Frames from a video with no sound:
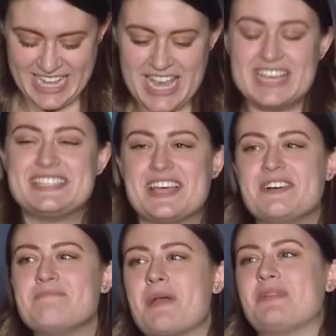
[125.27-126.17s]
So
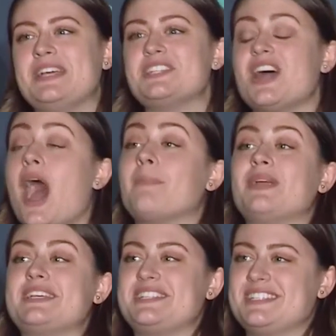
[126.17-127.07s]
in preparation, the
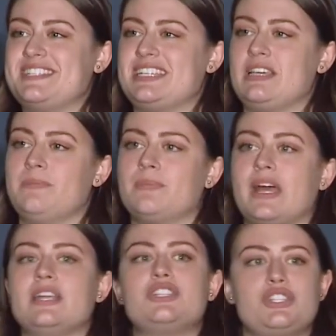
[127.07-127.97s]
operations team
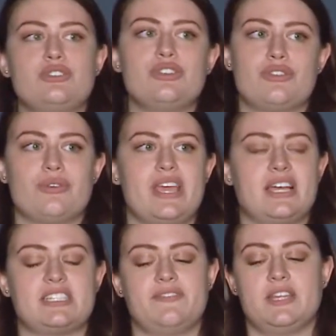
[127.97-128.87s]
planned 2 to 3
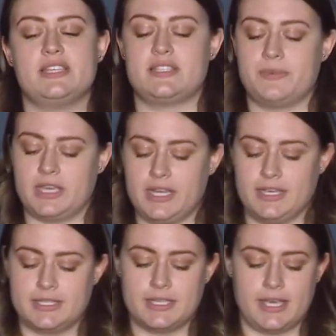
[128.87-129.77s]
activities that we could
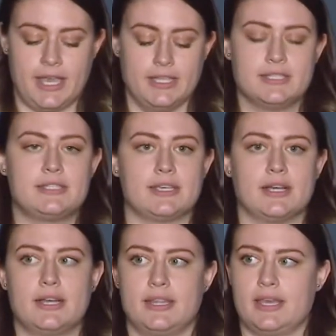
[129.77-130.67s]
easily
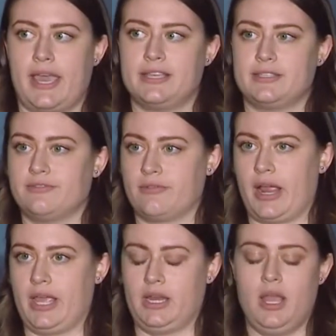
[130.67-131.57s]
insert in the case of
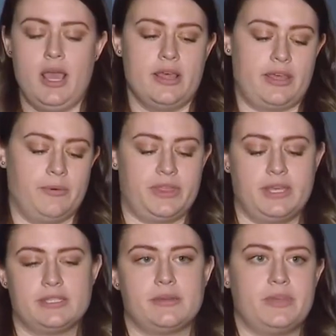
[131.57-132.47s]
rain. They were
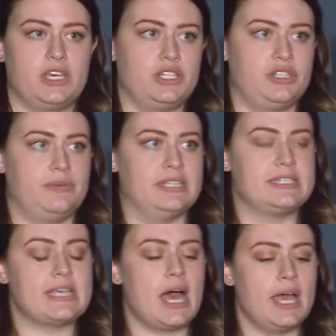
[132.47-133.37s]
things that we could do
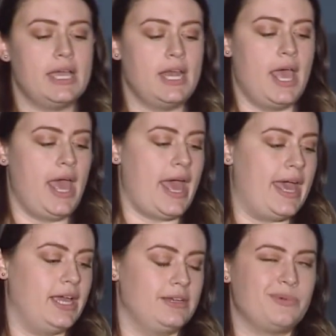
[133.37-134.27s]
inside,
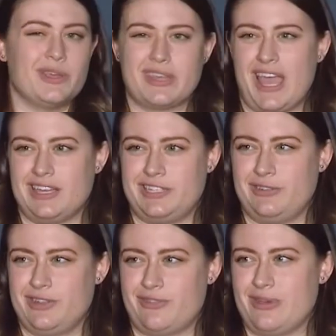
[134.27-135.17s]
and we only had 2
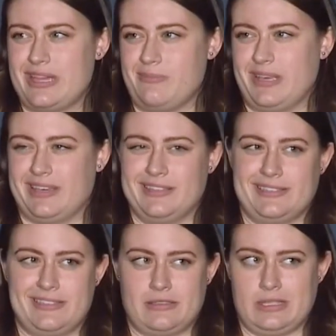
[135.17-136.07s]
to 3
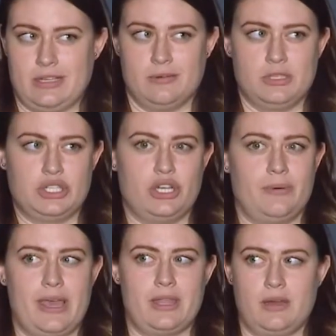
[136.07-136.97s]
because there was no
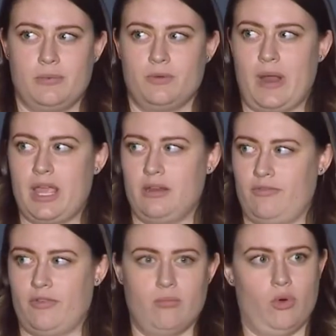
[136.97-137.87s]
way that it would rain
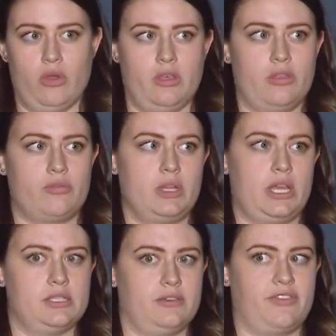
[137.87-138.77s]
for more than 3
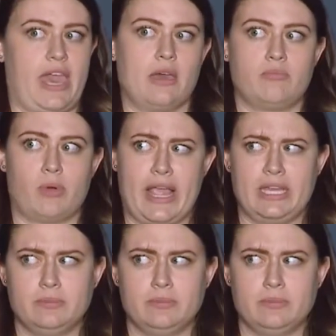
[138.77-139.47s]
days of camp, right?